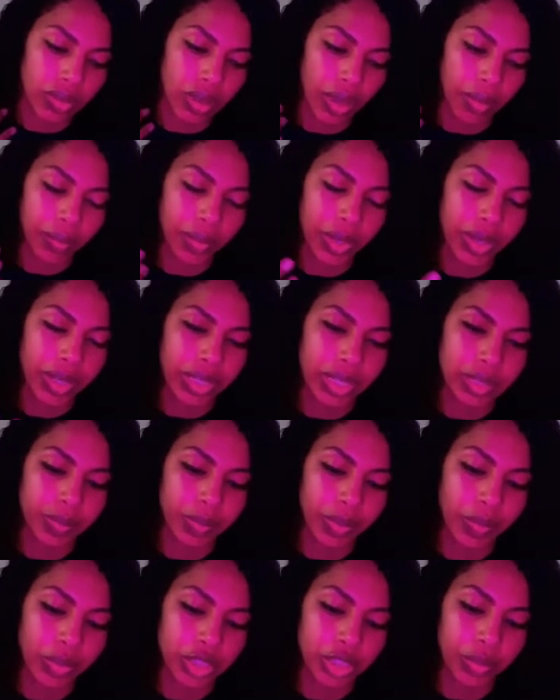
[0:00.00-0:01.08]
I'm hearing that
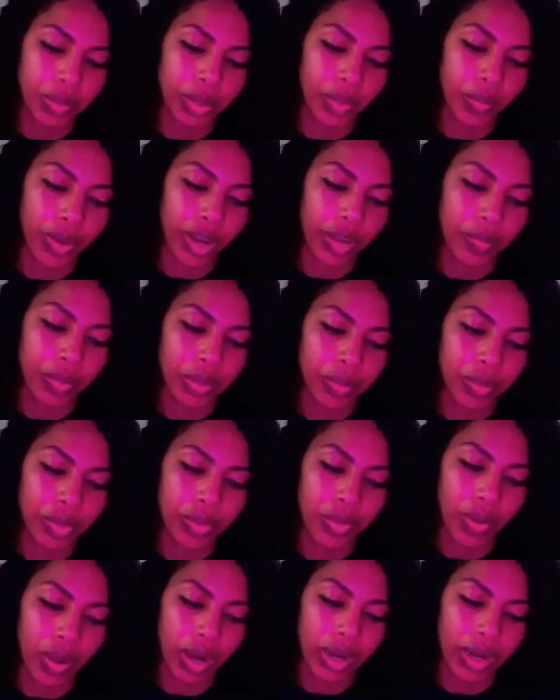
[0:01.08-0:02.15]
Spirit wants you to be aware of people who
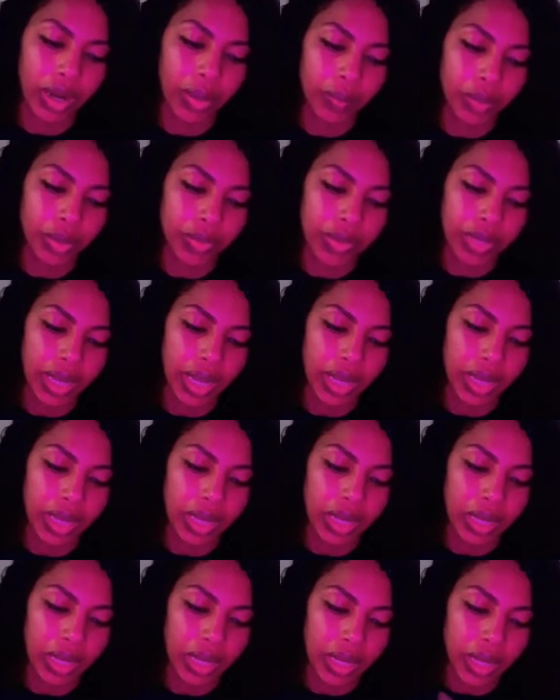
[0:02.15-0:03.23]
aren't communicating,
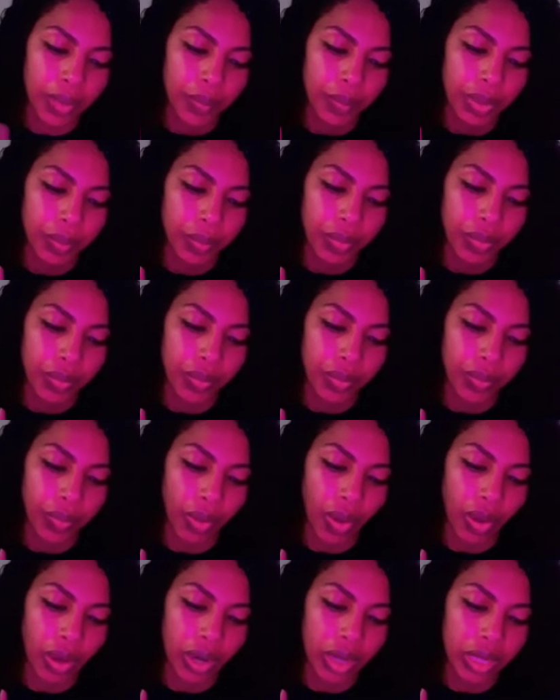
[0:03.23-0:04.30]
people who
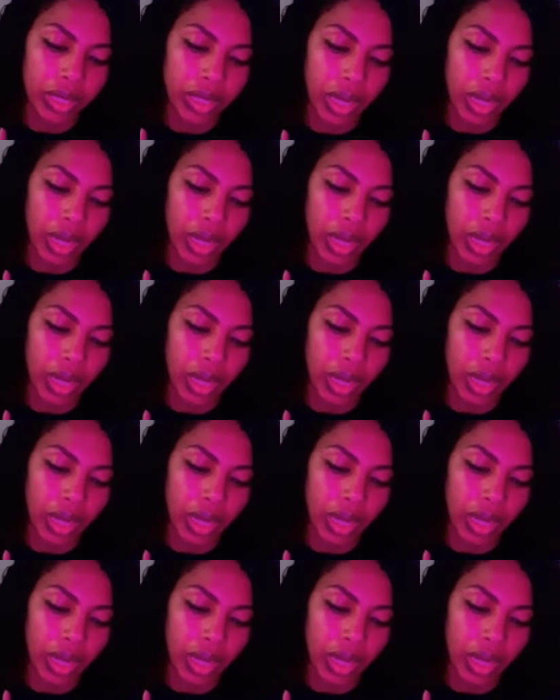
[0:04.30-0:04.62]
aren't